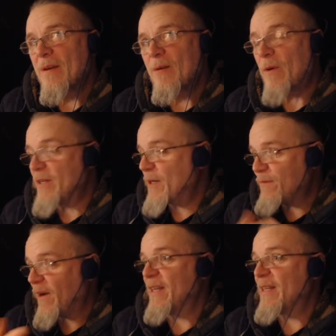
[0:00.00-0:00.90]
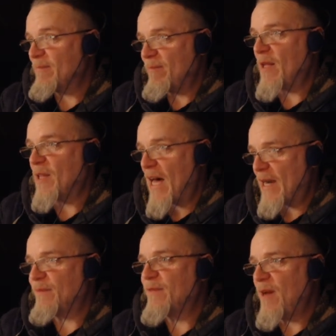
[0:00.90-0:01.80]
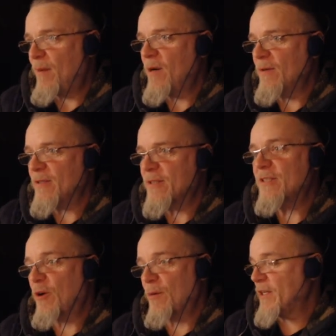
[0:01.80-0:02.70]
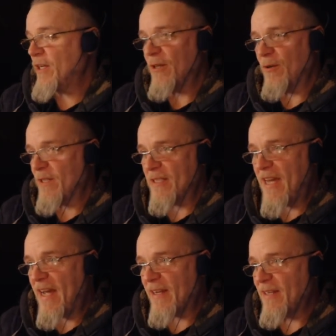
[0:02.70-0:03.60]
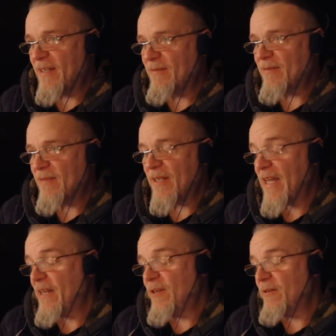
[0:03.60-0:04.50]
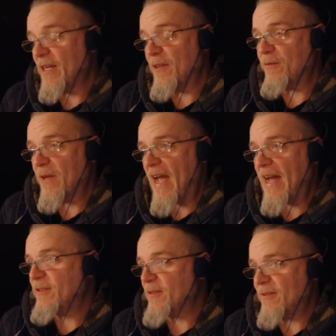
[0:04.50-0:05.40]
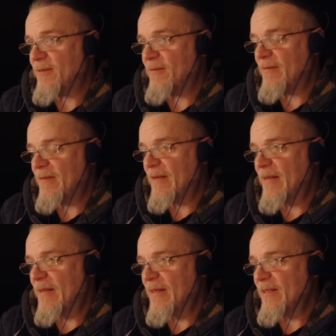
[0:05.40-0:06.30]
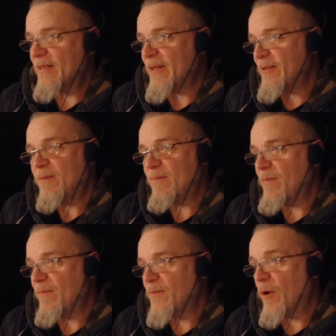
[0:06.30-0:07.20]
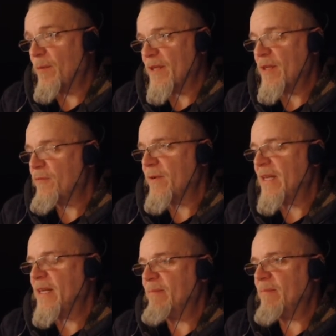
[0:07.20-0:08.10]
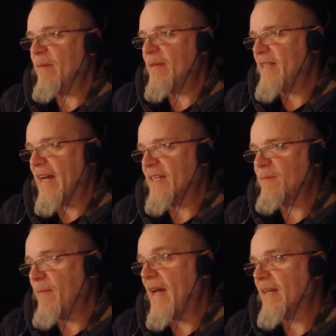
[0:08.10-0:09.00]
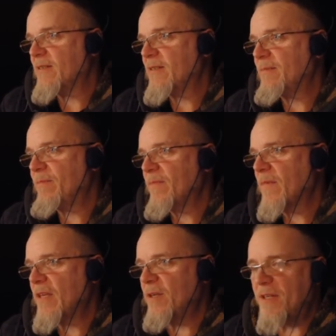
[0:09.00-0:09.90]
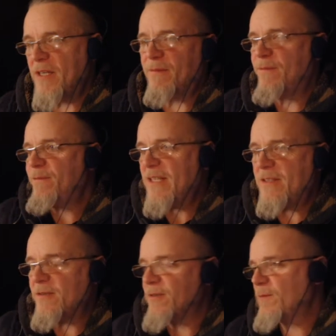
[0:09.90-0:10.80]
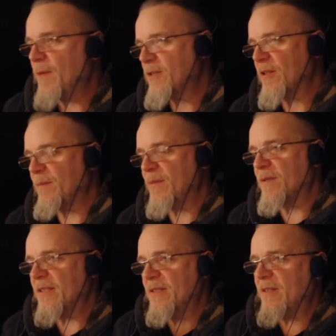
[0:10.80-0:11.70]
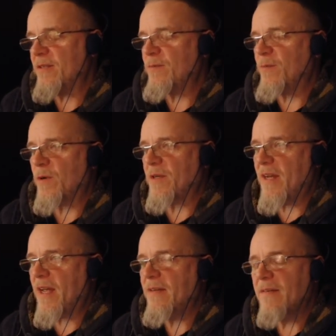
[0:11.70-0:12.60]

when you're fighting a lot of opponents. Normally you can only attack. You only get 3 actions. So that's normally 3 attacks max. You need feats or special abilities to do more than that.